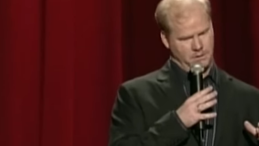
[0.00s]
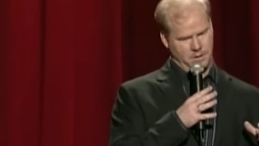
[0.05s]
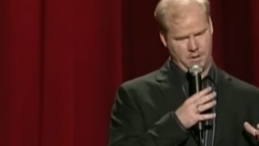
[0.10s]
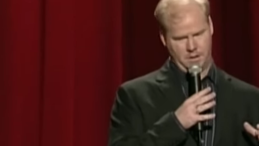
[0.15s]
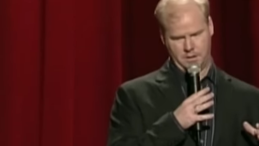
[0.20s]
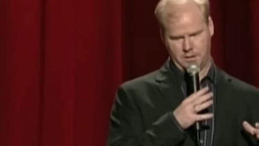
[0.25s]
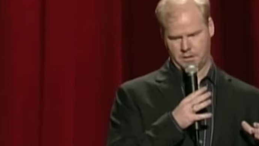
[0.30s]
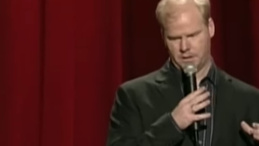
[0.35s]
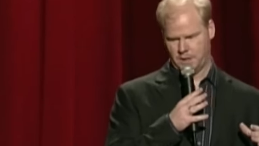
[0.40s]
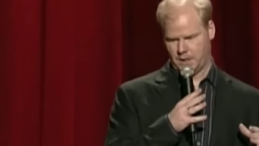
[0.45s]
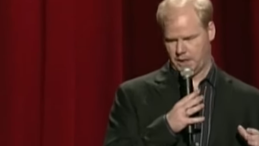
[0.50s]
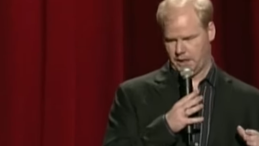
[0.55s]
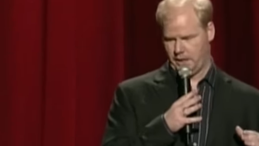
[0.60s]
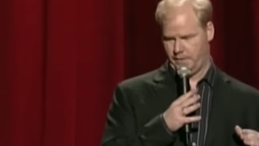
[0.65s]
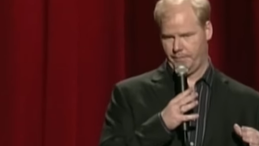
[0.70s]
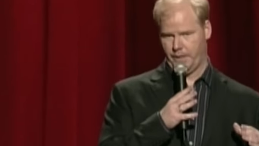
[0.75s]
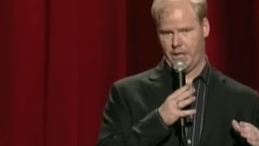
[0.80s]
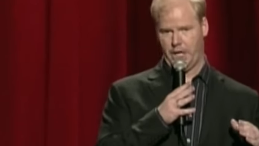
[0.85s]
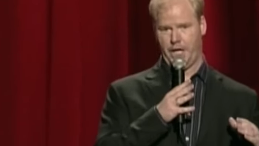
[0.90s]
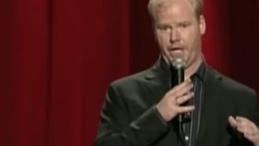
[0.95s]
Huh.
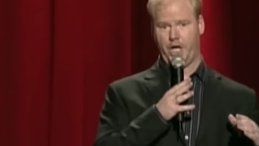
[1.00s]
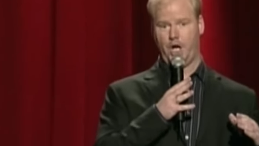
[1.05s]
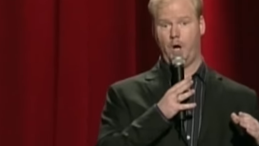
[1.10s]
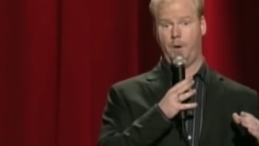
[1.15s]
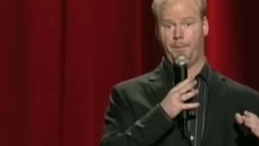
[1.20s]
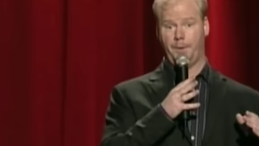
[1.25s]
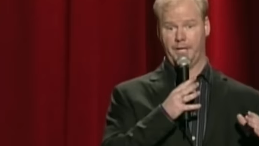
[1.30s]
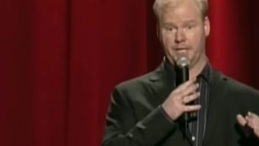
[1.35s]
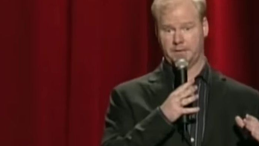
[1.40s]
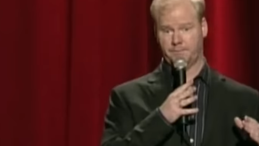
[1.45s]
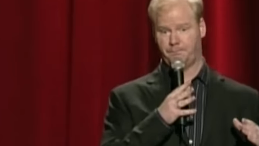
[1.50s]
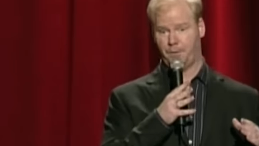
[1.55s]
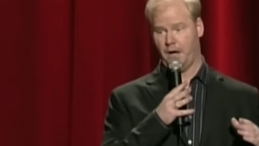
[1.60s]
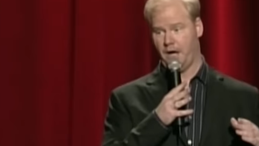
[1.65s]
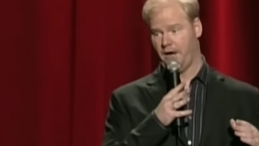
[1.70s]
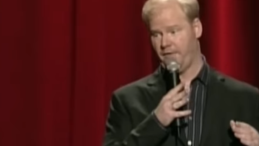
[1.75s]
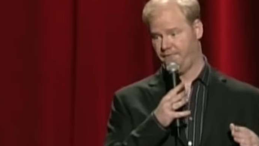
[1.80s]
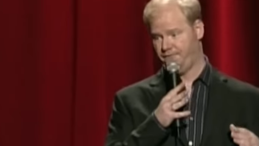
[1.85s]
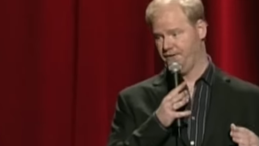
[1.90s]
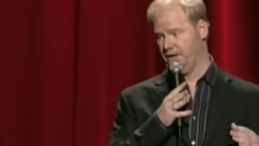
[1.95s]
I'm not open. It's
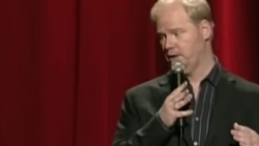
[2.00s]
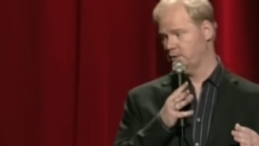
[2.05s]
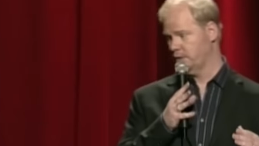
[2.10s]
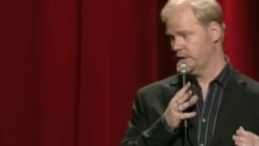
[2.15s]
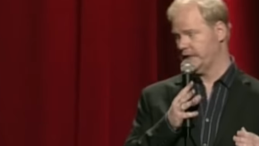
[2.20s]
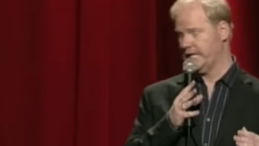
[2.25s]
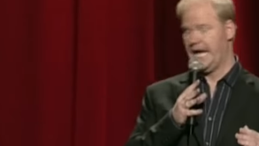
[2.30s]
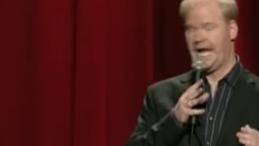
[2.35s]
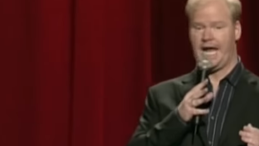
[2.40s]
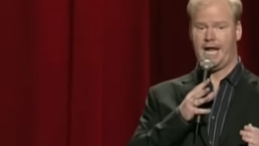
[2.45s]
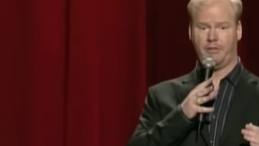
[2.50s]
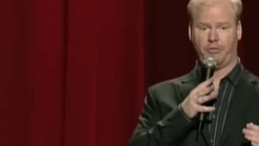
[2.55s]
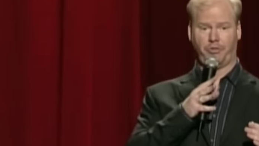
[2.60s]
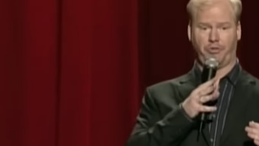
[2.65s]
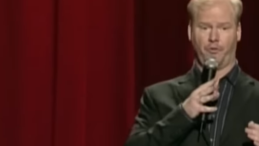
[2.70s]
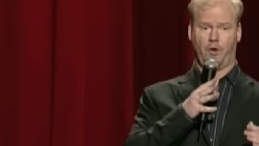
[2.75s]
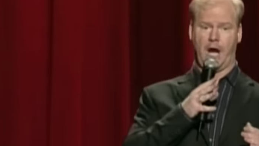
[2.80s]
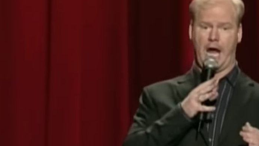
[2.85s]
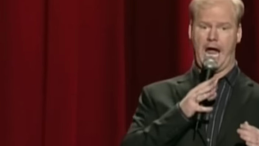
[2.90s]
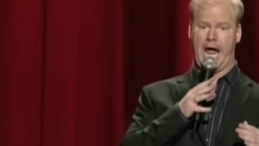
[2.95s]
probably filled with
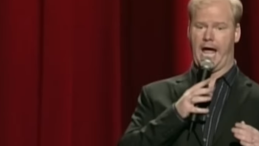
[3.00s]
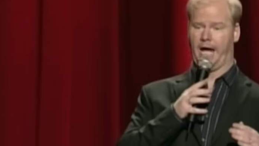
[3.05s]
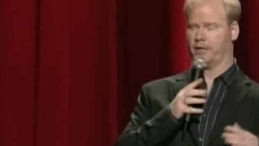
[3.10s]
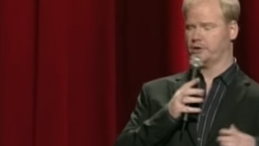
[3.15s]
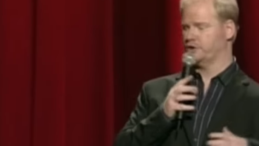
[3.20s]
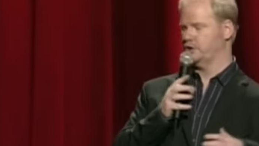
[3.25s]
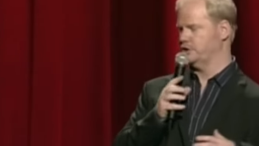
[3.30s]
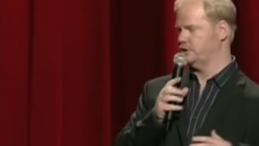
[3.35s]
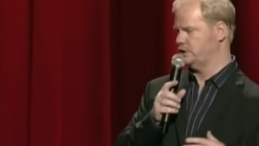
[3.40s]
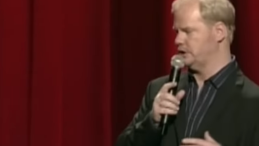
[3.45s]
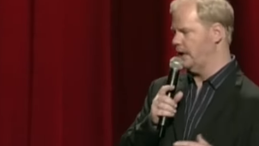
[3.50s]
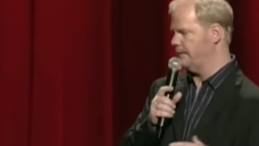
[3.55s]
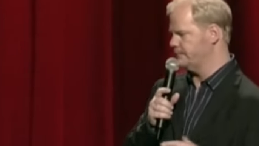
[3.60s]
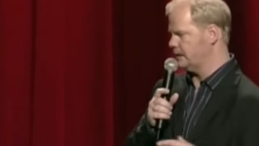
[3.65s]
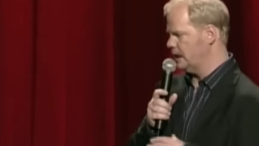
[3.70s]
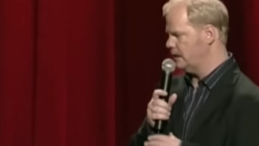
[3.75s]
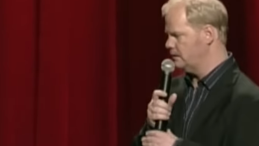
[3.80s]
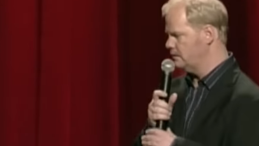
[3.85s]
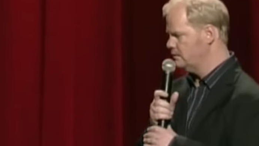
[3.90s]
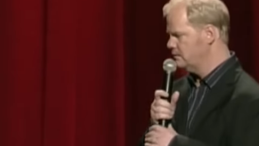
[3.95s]
anthrax or
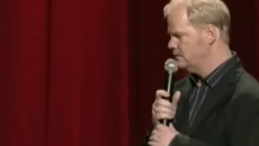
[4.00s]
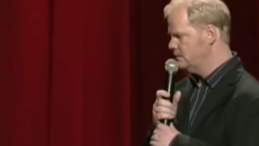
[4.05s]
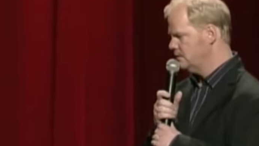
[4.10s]
something.